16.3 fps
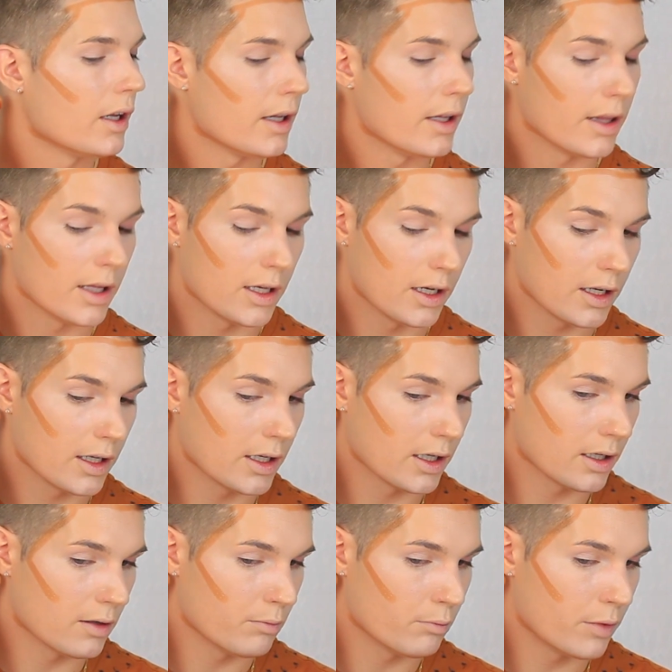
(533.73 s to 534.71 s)
And then again,
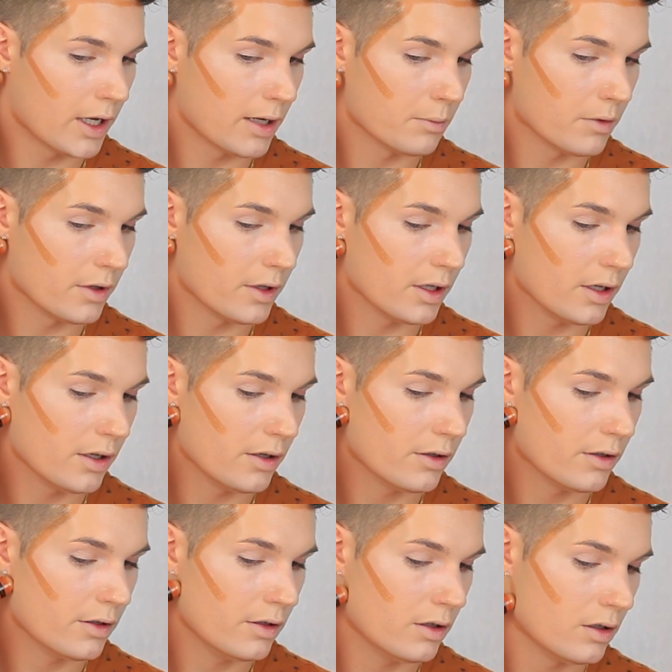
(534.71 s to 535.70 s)
bottom of the
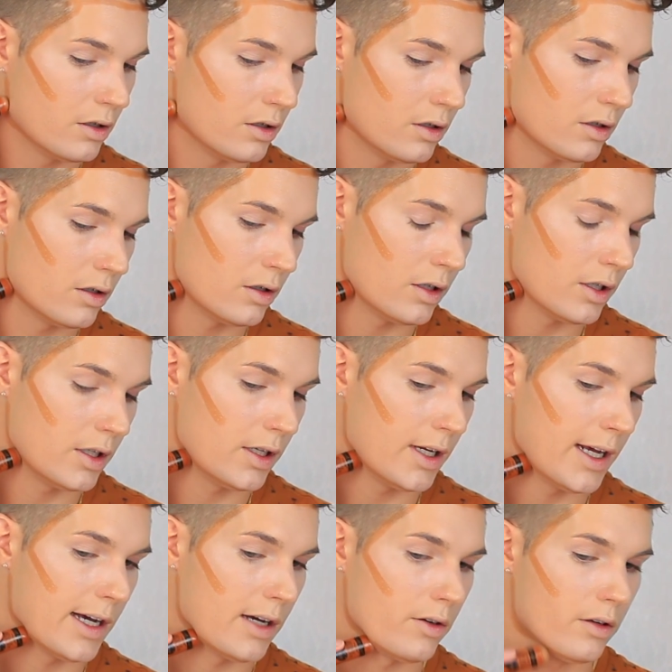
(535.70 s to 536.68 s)
ear and
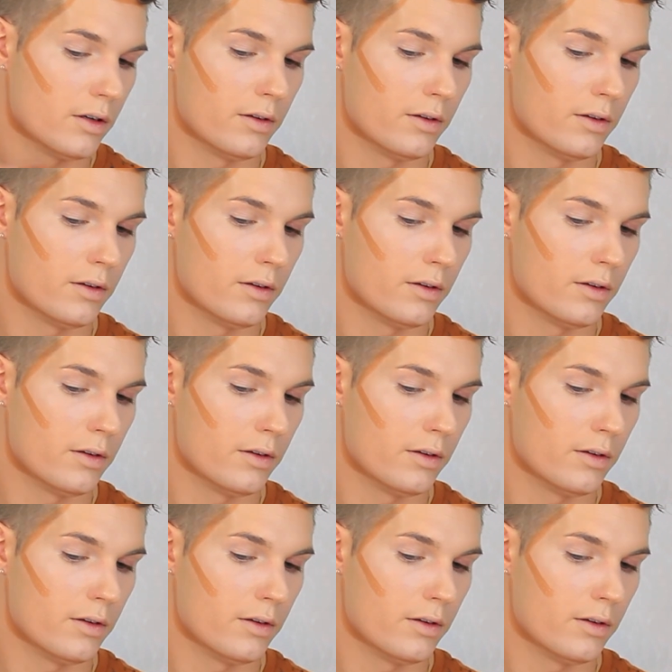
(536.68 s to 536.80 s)
down.